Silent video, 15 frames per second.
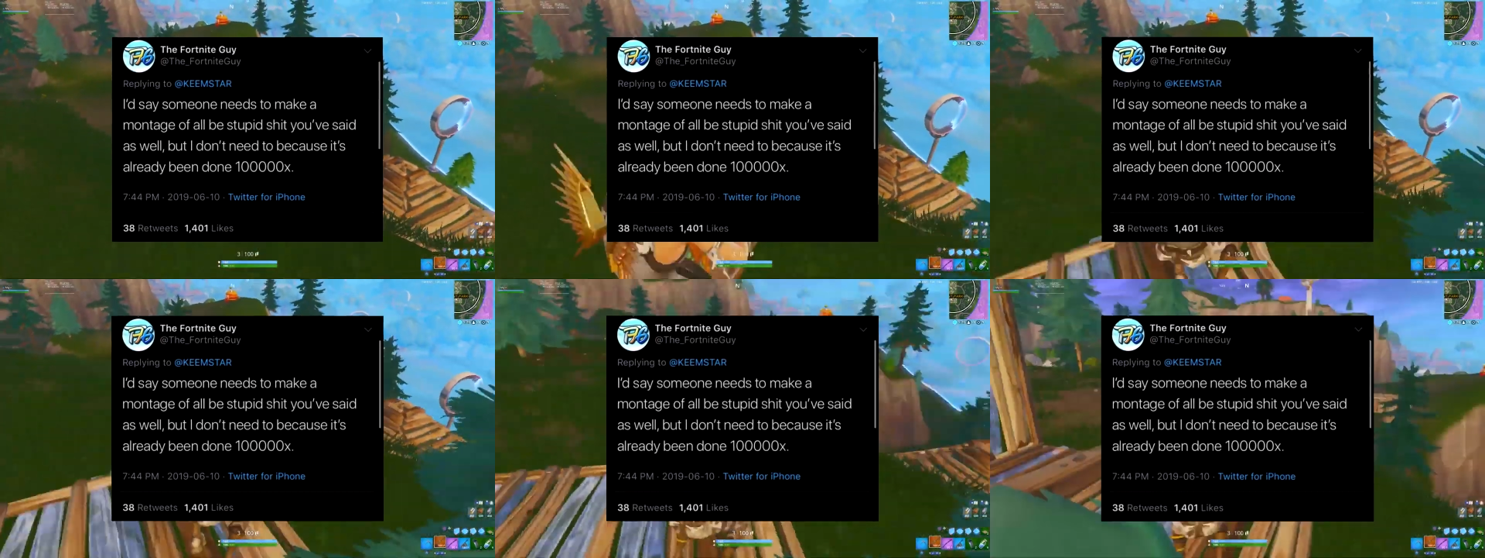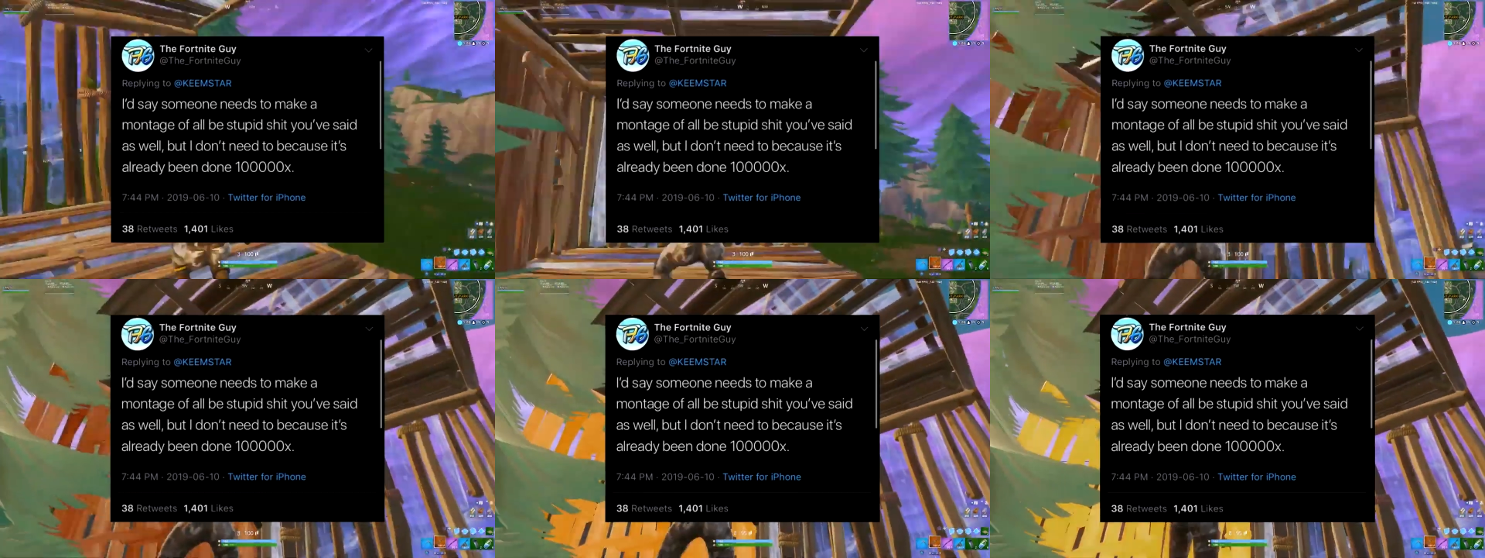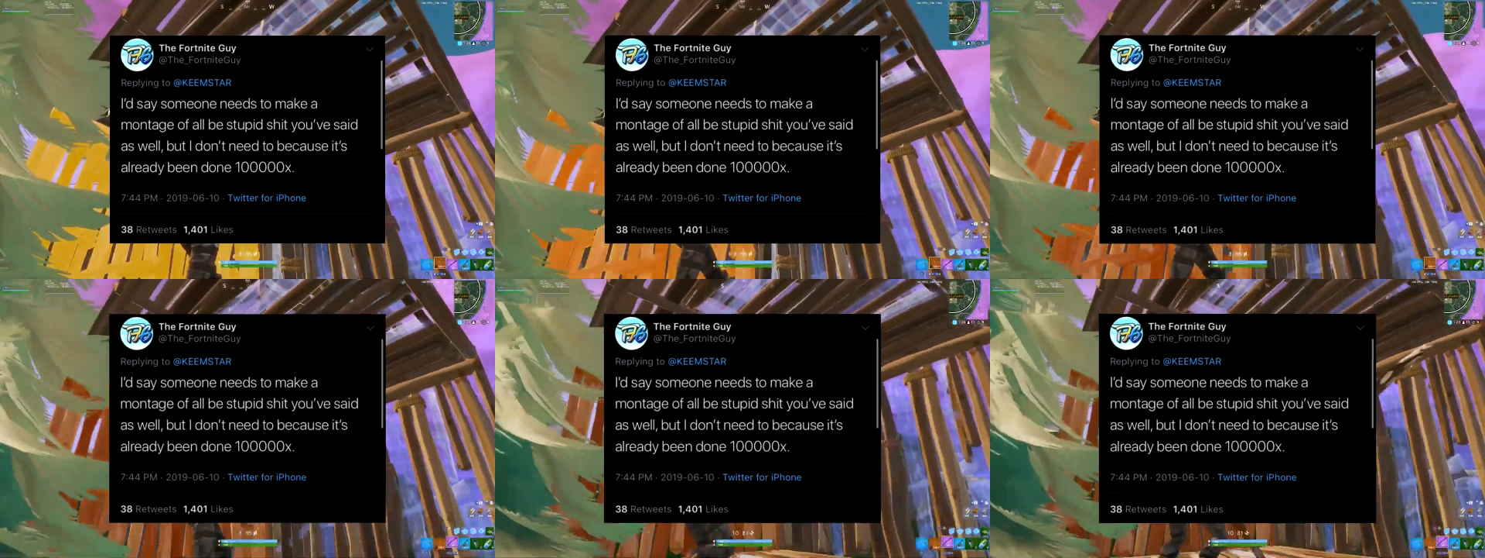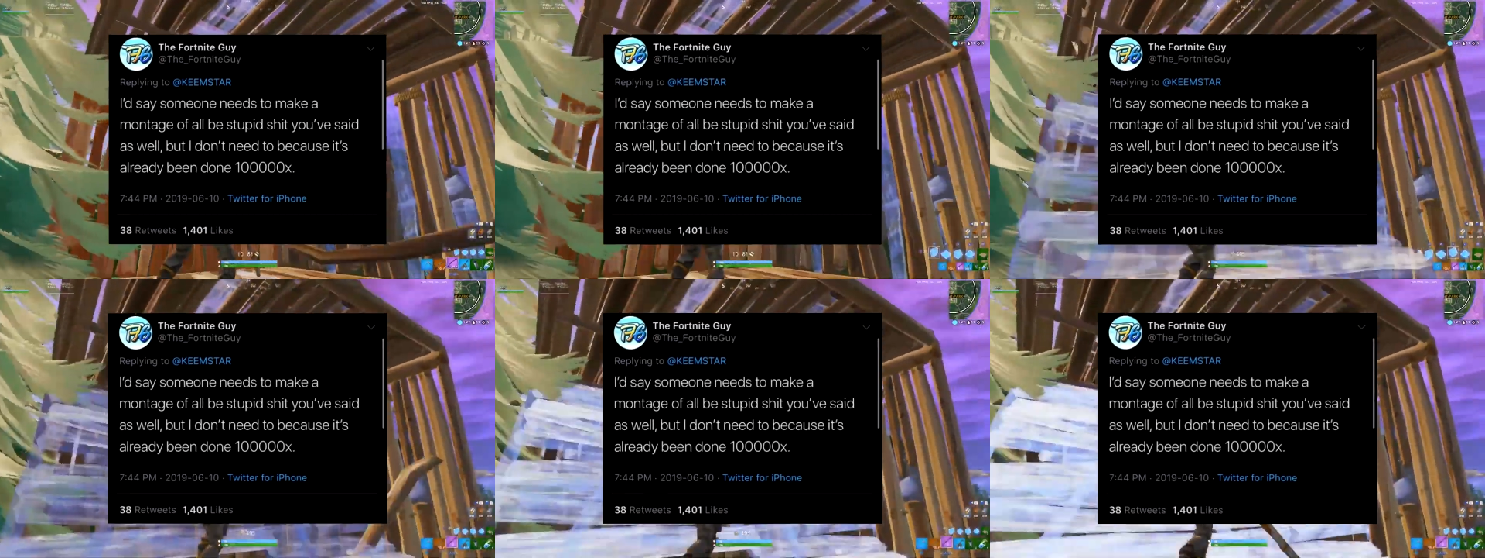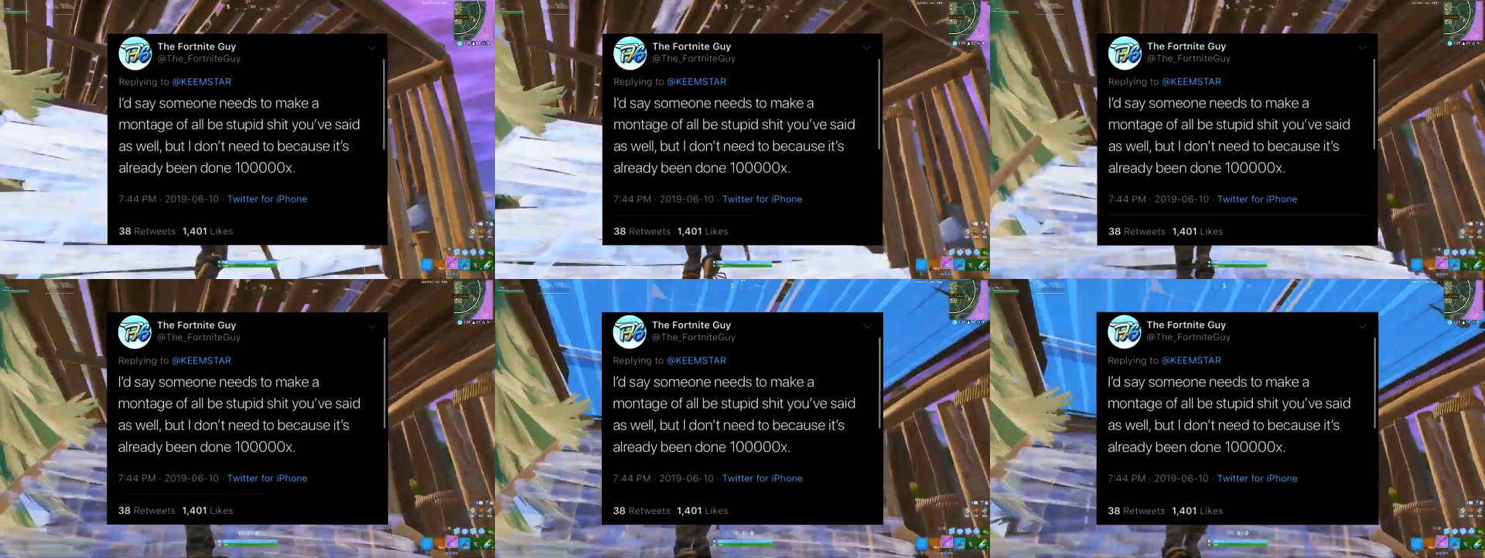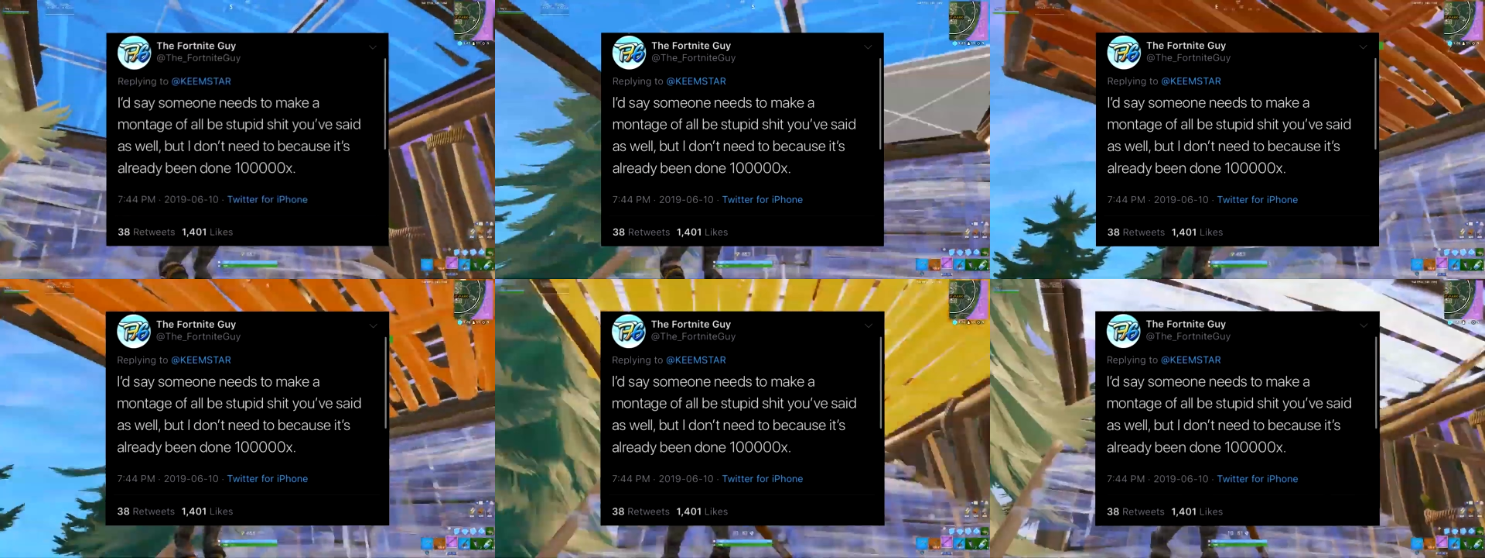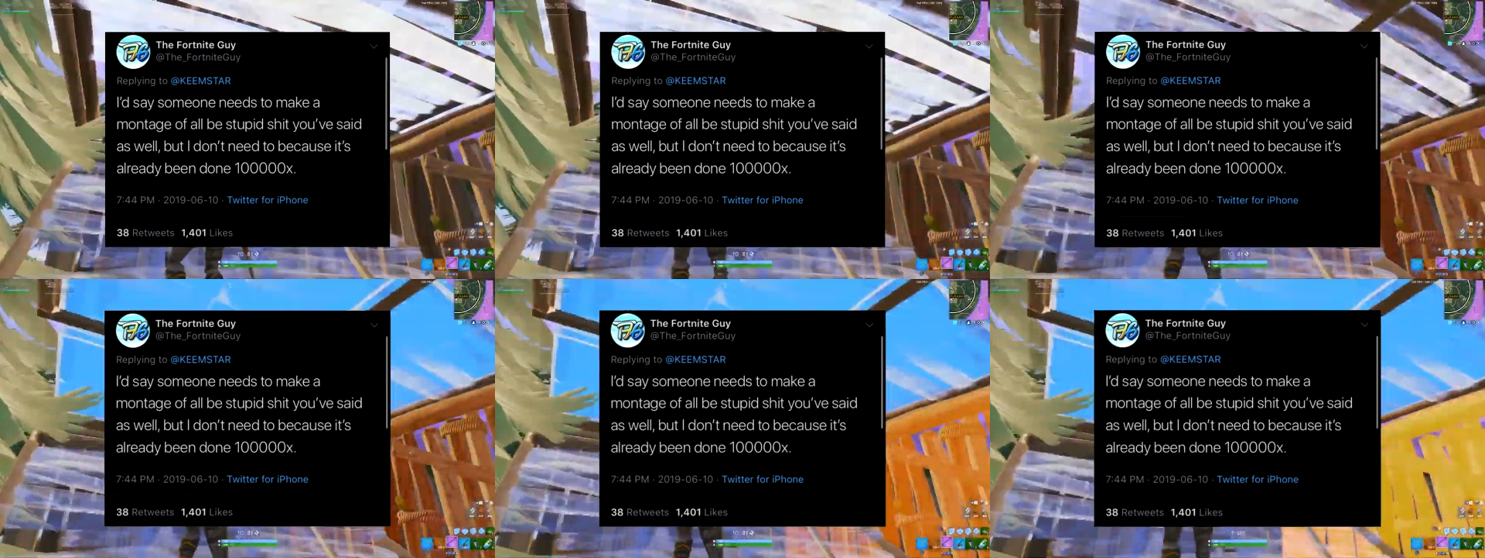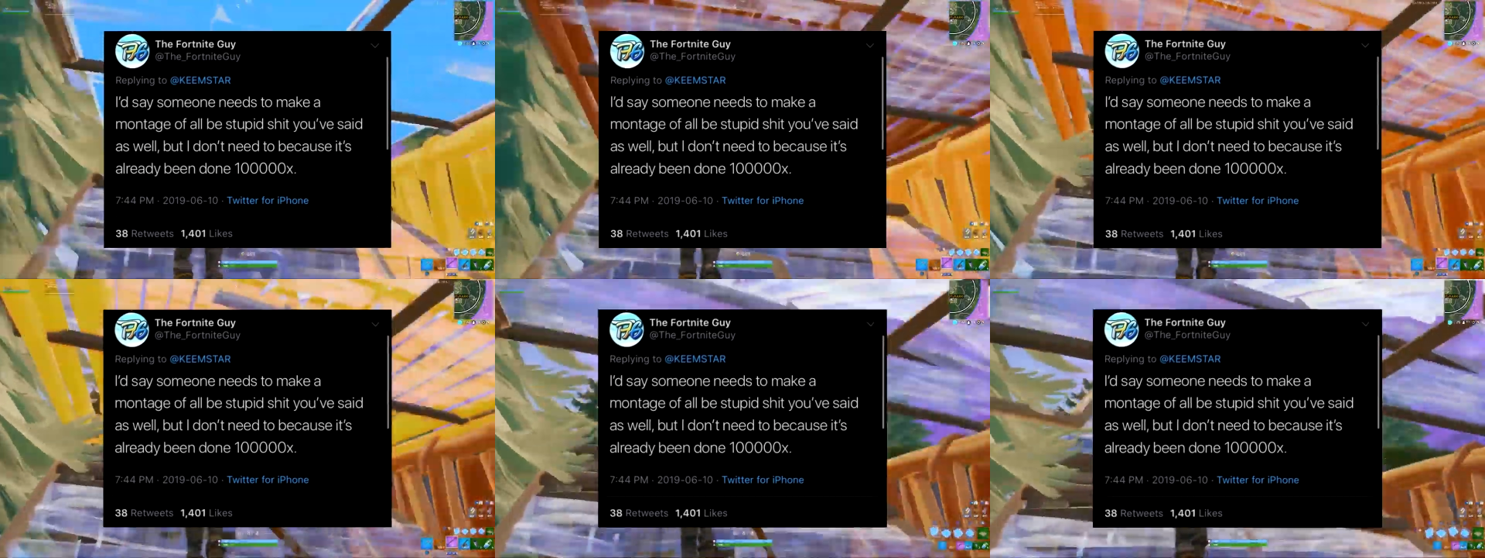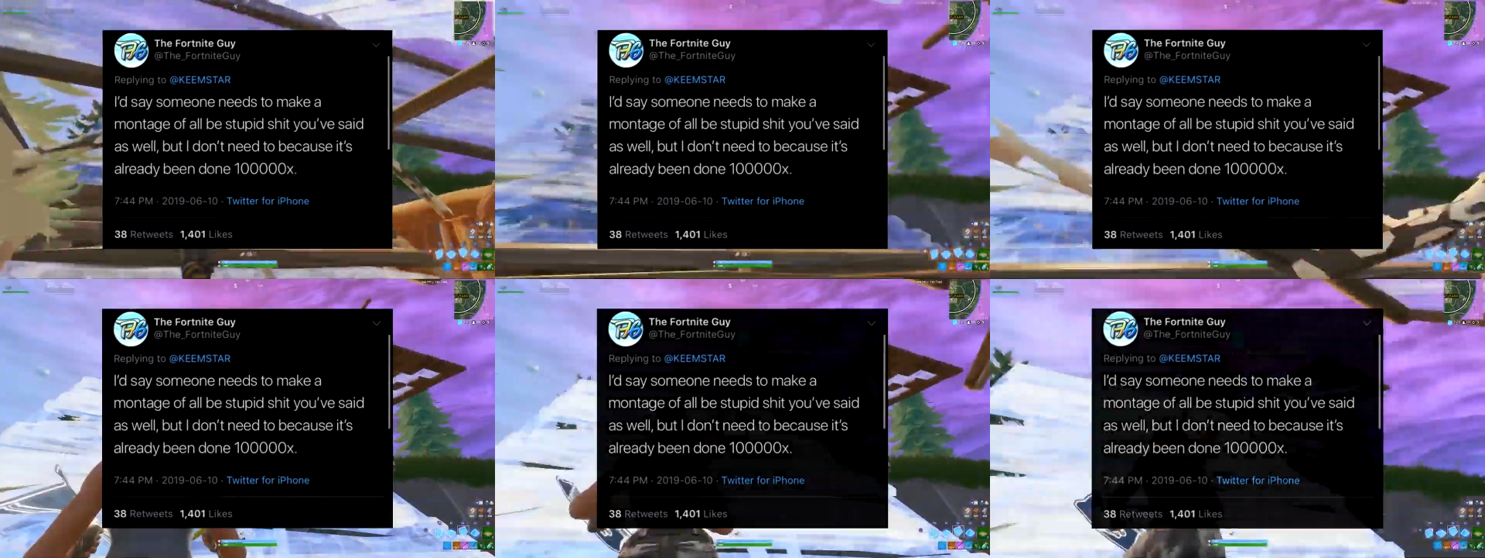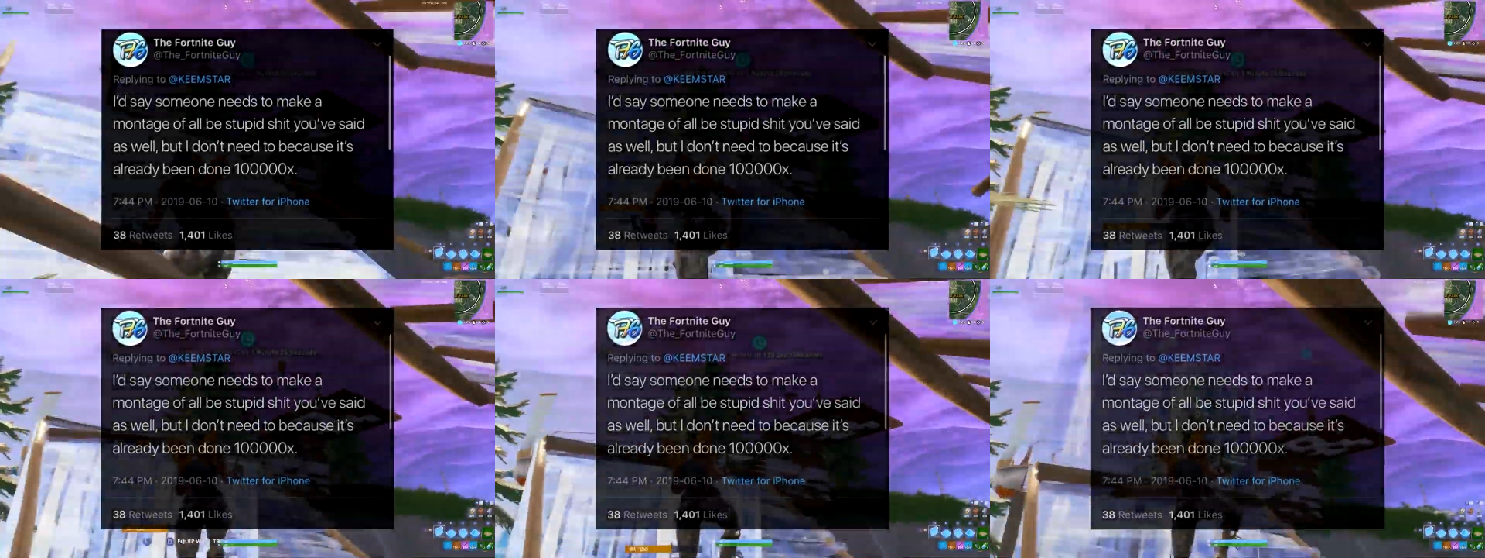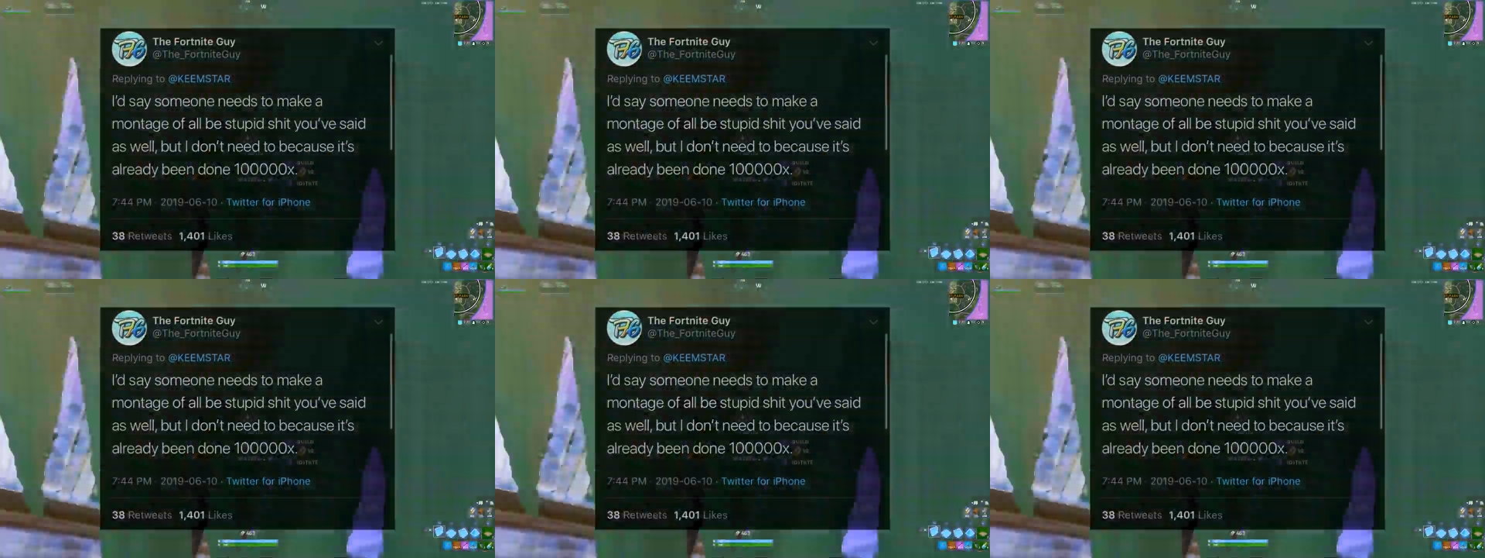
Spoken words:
[unreadable: no face in view]